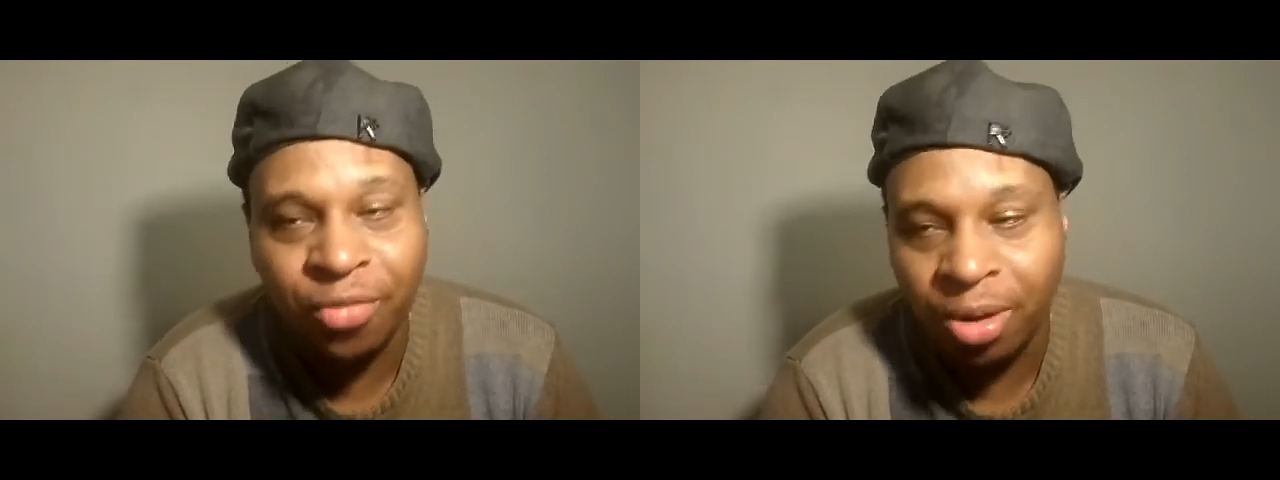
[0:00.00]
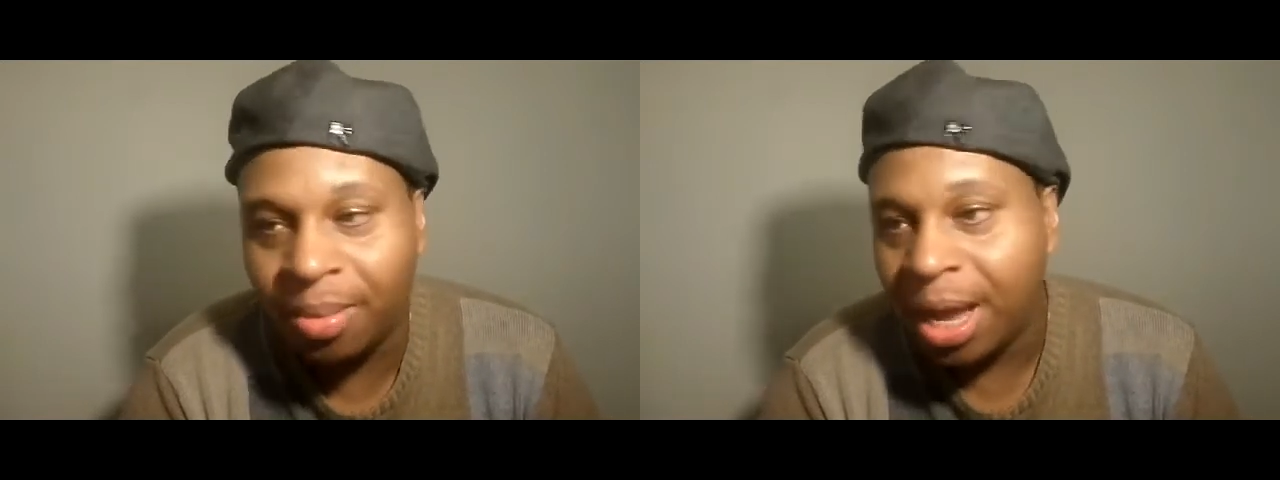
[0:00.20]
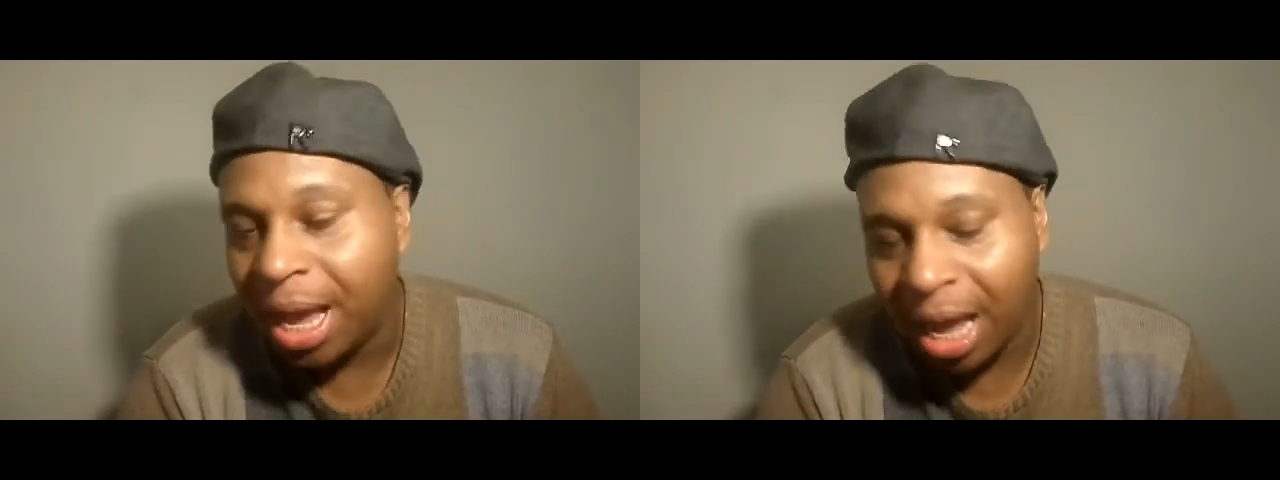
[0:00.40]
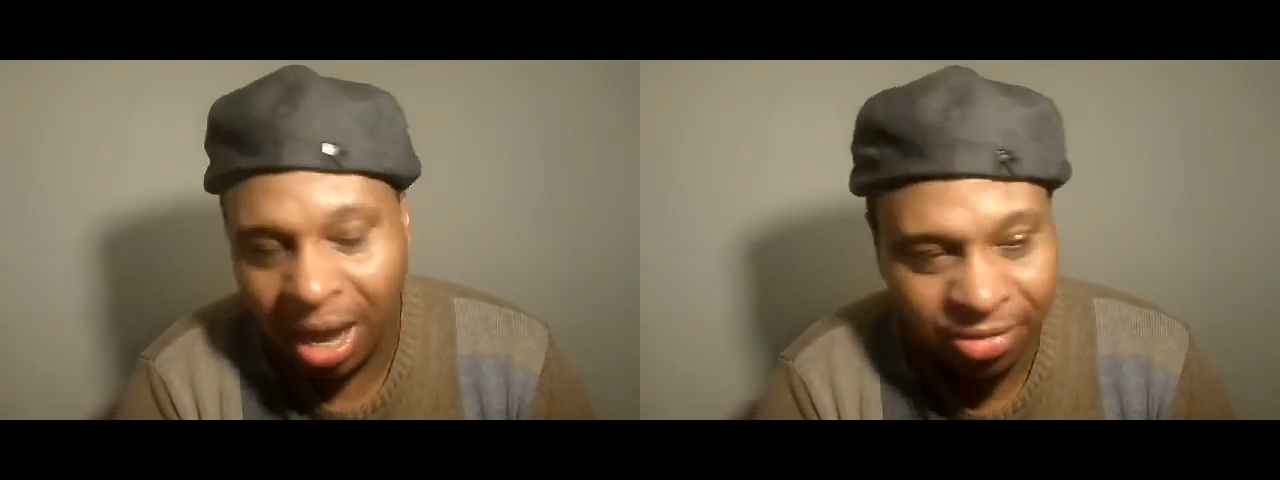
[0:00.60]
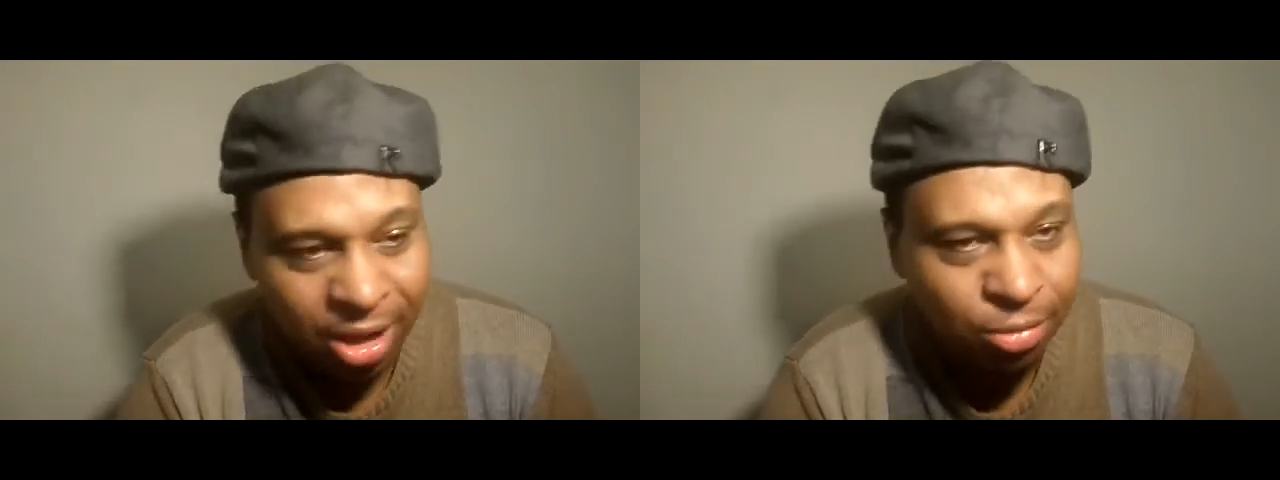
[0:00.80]
from,
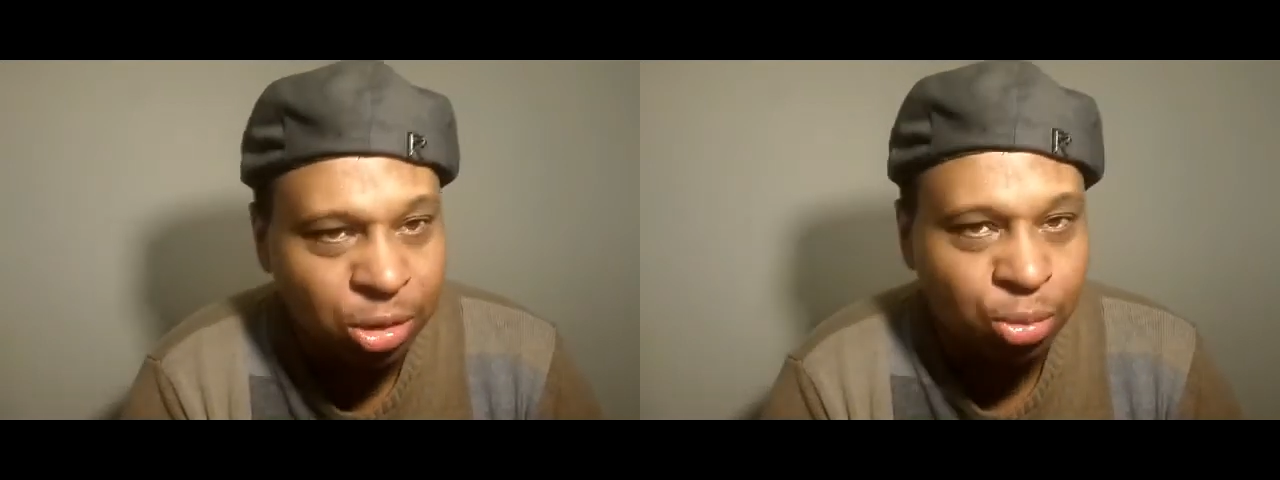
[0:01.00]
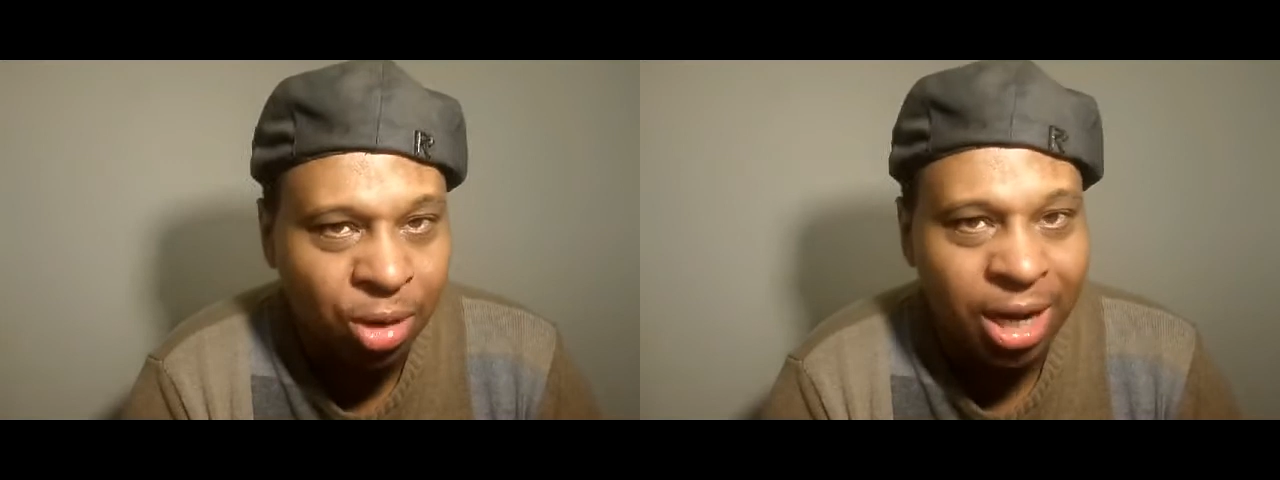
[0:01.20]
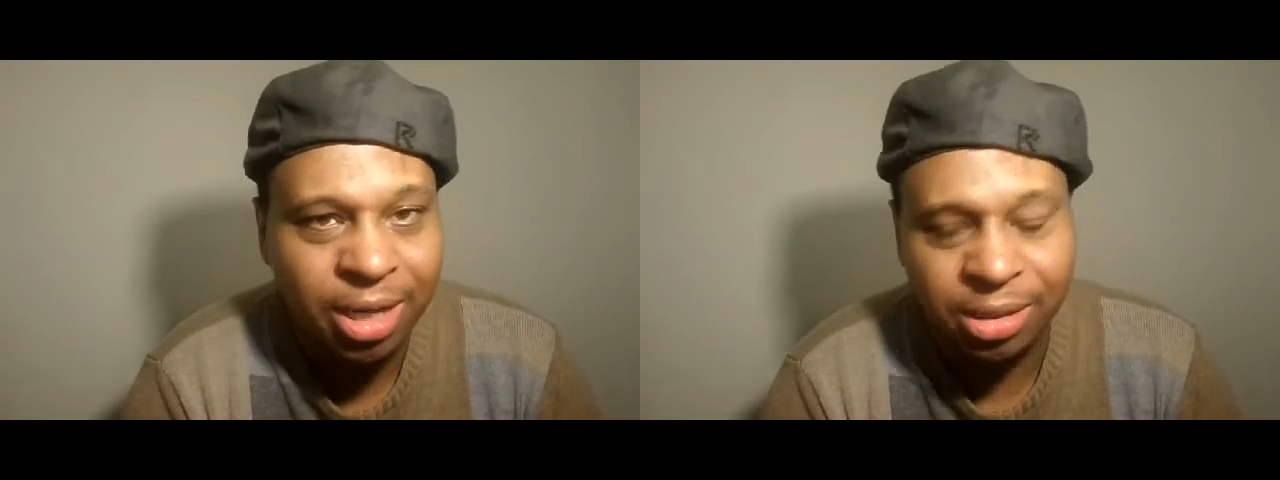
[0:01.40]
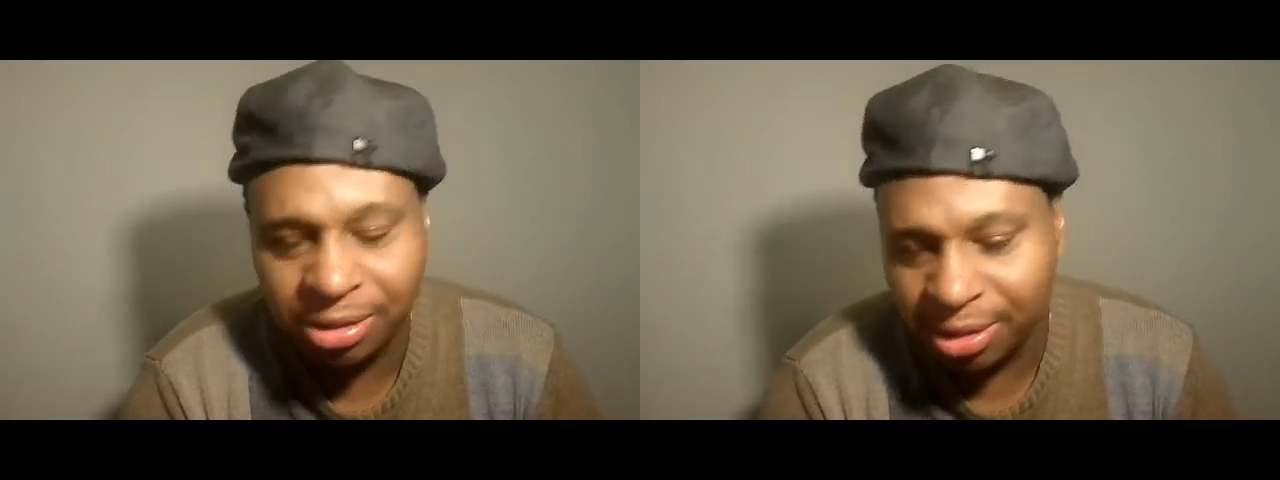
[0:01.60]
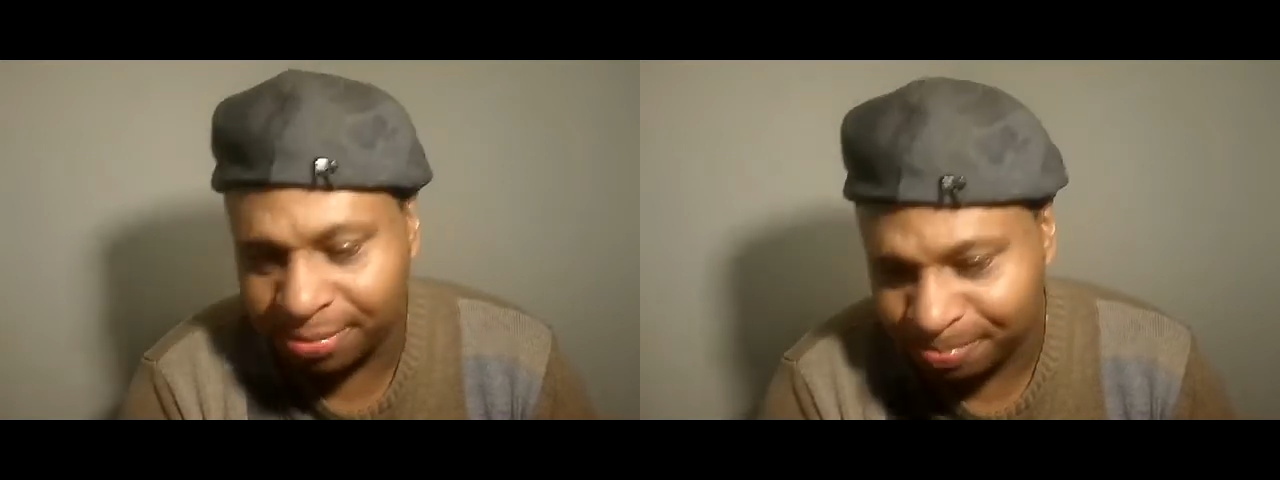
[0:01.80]
how they was
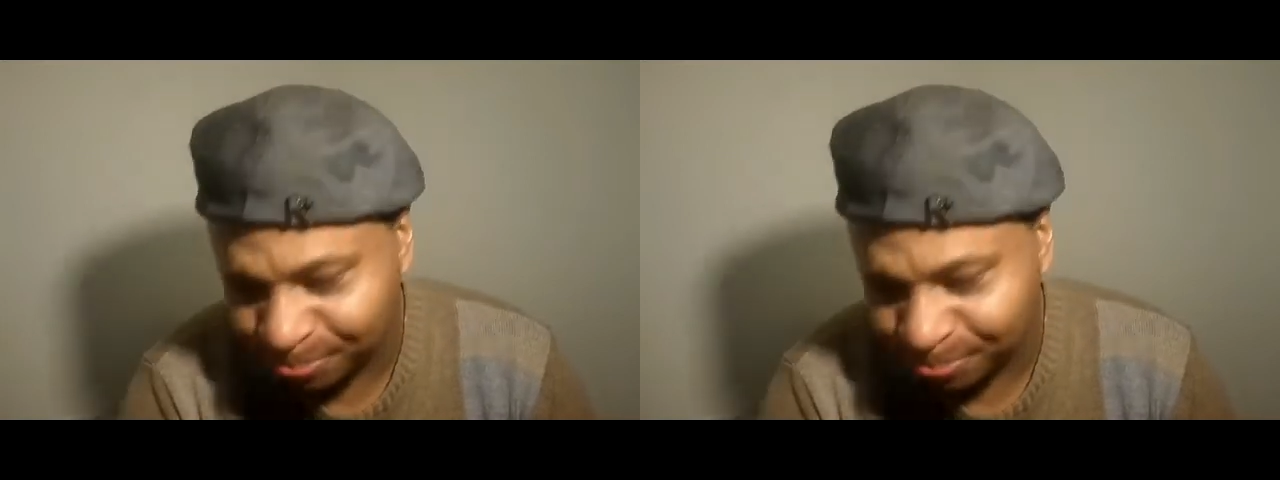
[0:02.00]
raised.